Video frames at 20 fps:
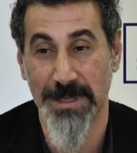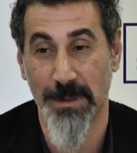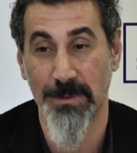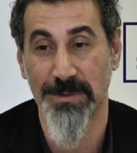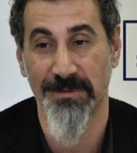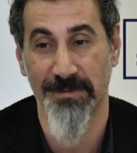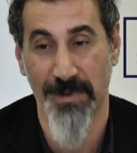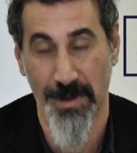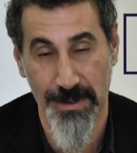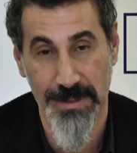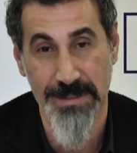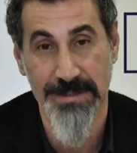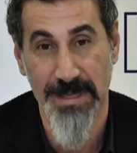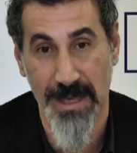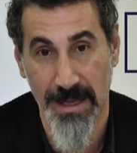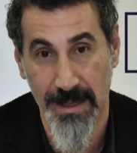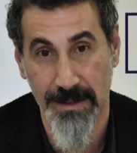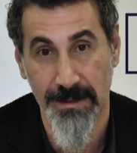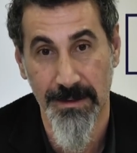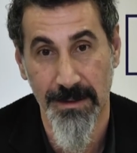I was very
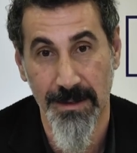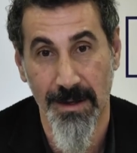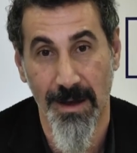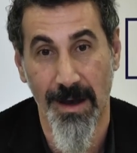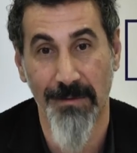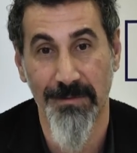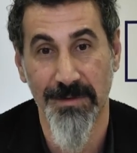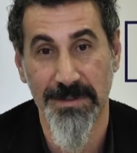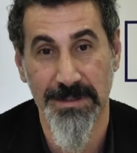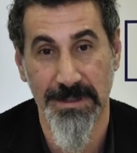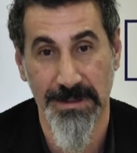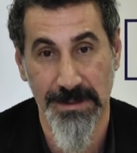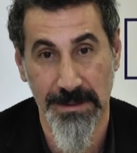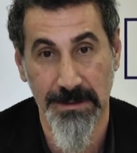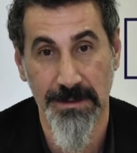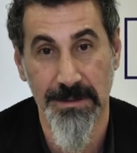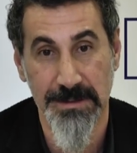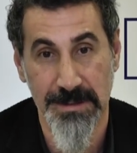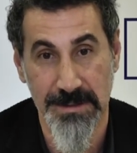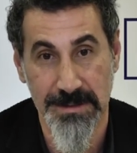sad, obviously,
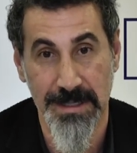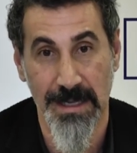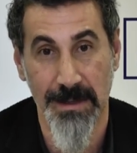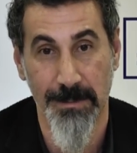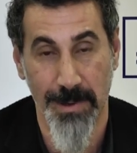needless to say,